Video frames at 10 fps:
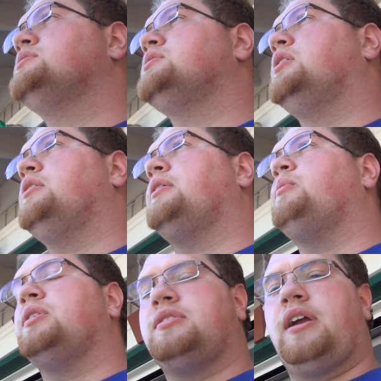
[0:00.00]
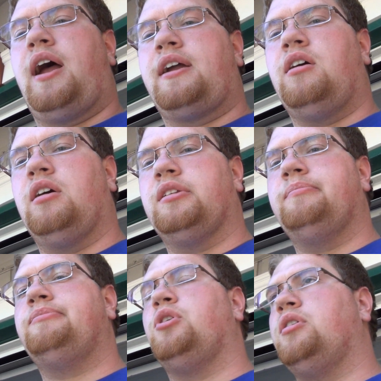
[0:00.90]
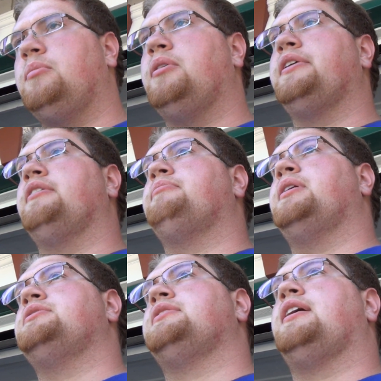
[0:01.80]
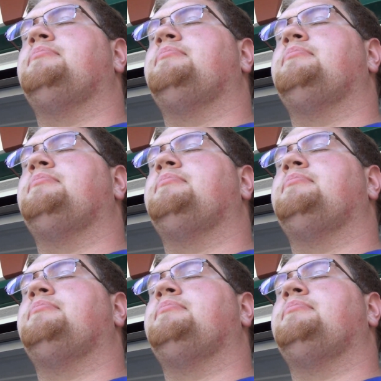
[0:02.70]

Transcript: So once I called them, told them all the information,